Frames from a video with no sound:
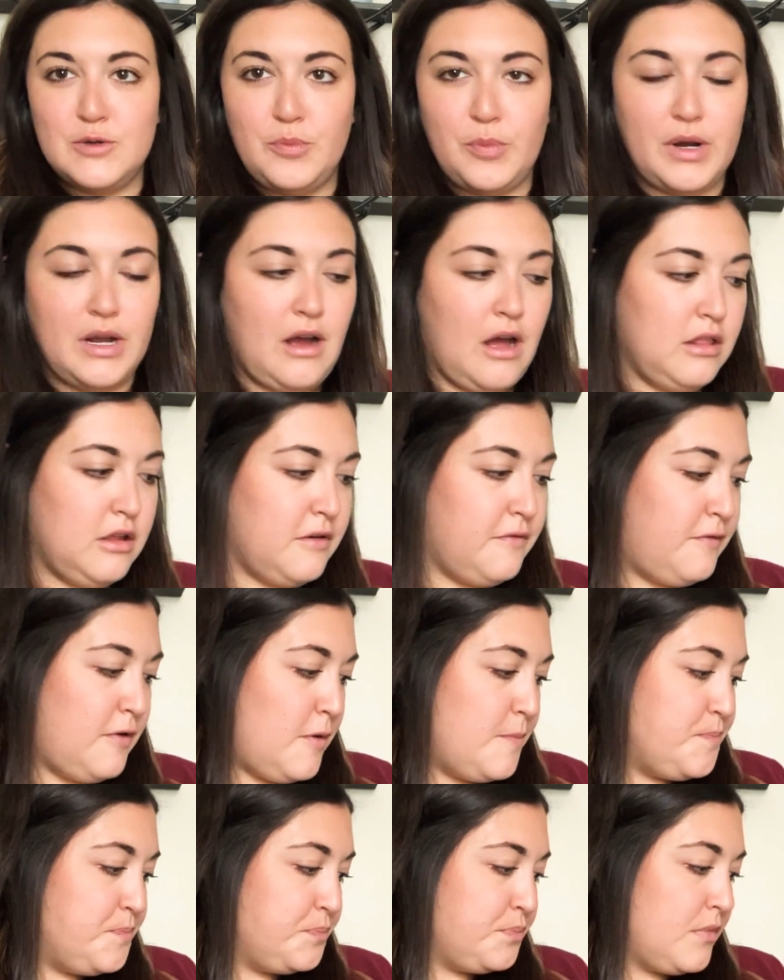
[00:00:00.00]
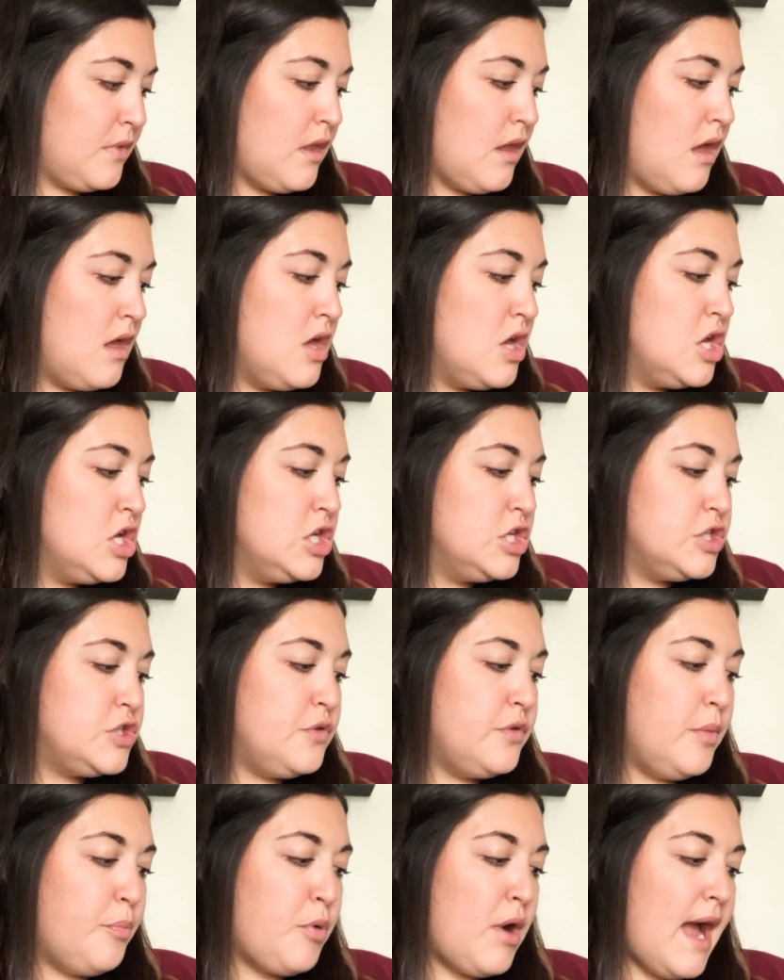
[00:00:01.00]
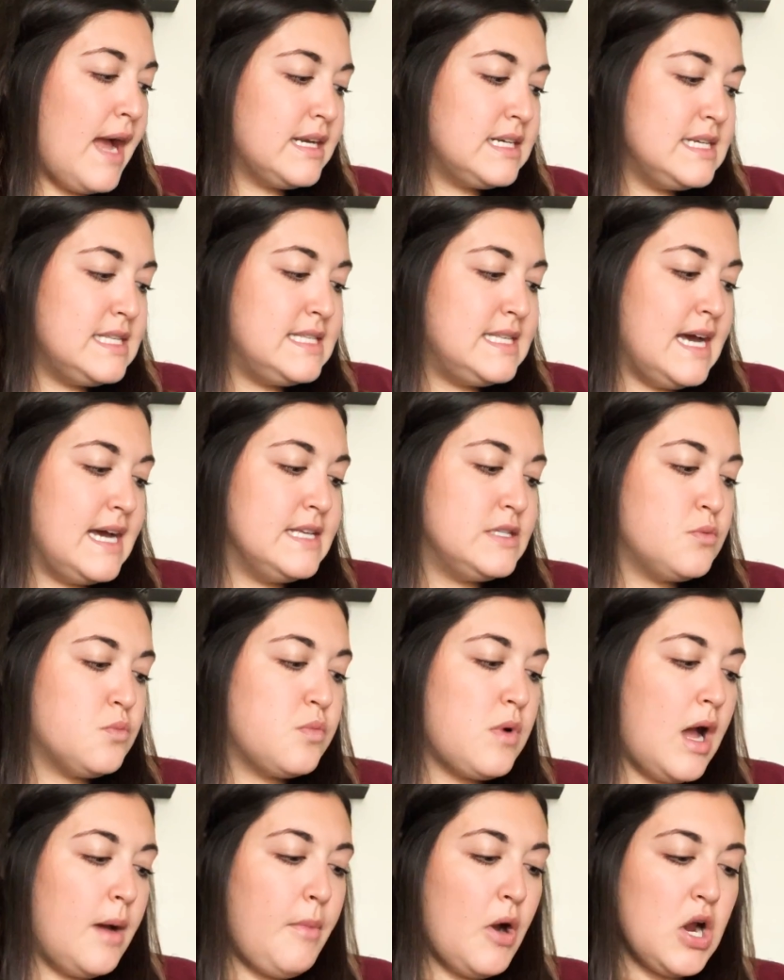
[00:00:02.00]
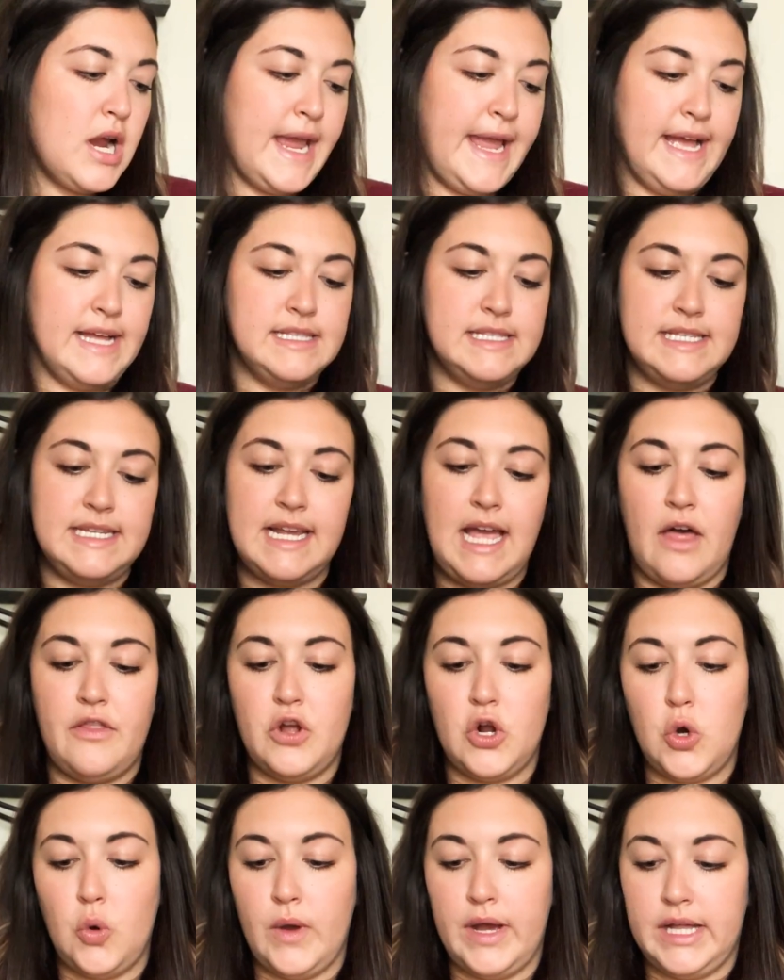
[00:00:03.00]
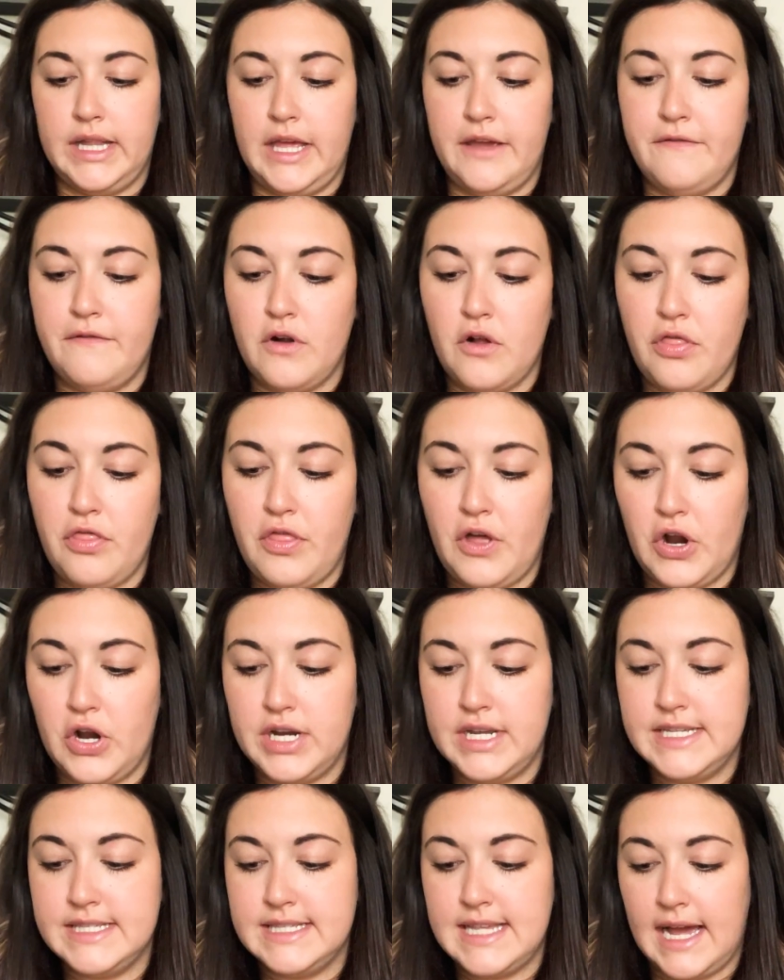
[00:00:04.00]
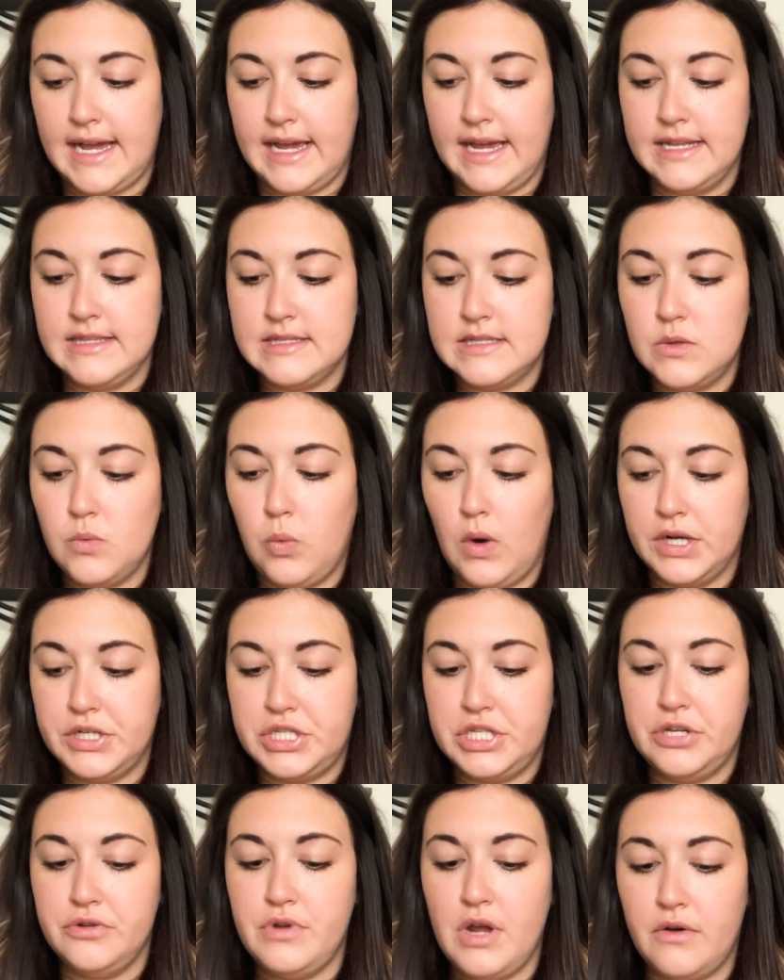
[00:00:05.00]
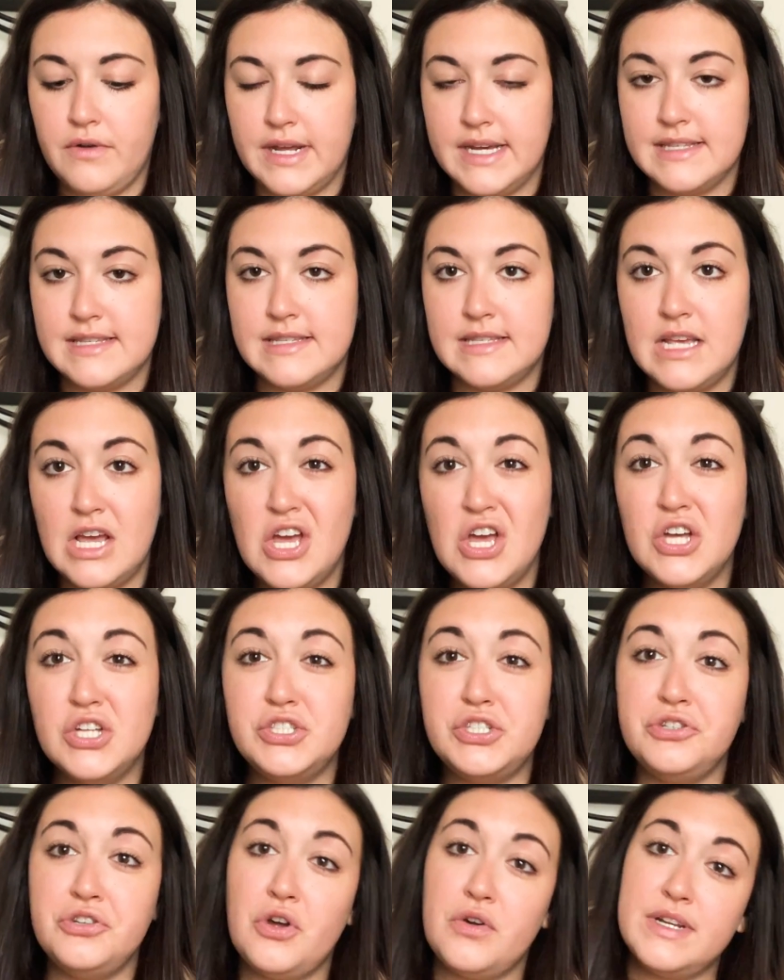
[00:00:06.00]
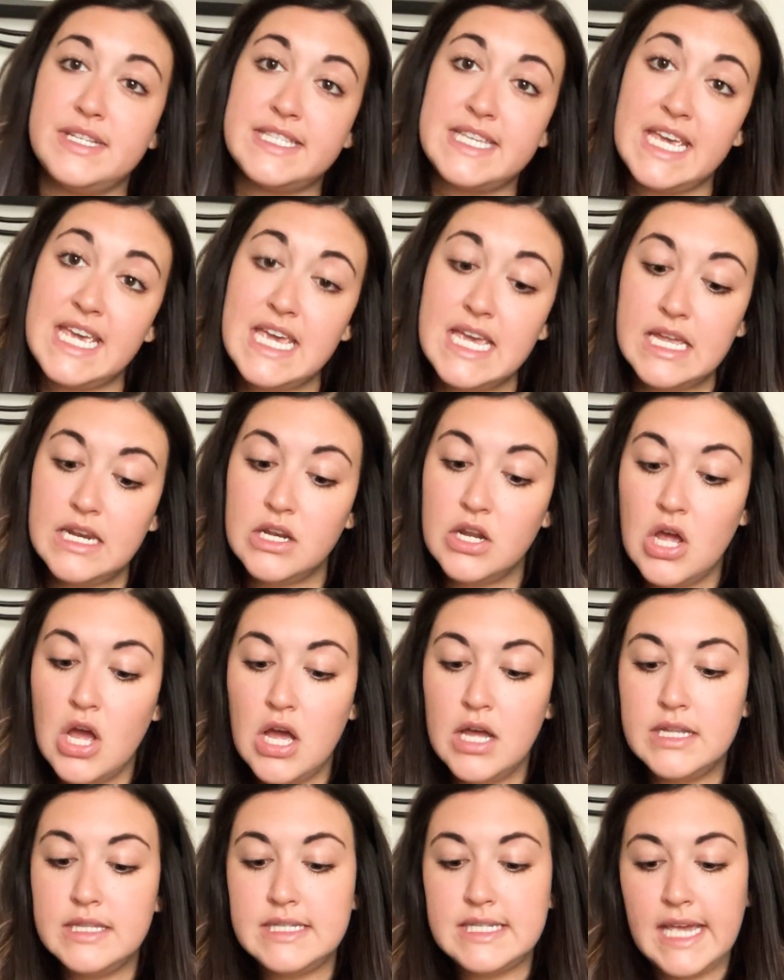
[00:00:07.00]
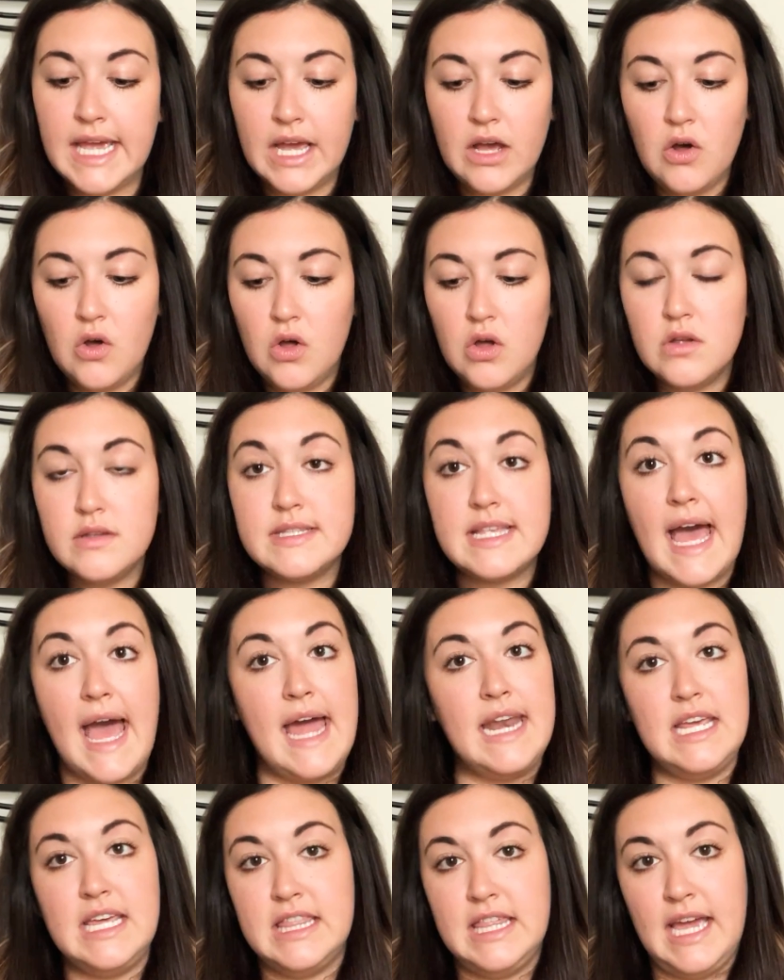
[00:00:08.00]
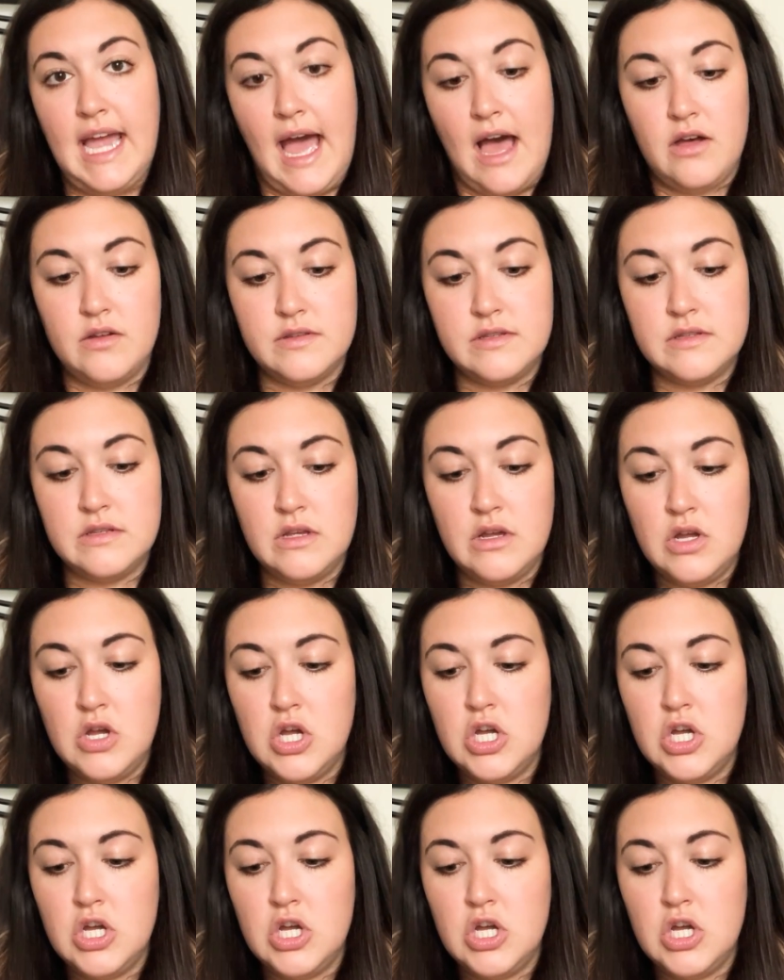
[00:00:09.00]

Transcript: super colorful. So the practice says, rub our hands together quickly for 30 seconds. What do you notice? Do you notice heat, tingles, anything else?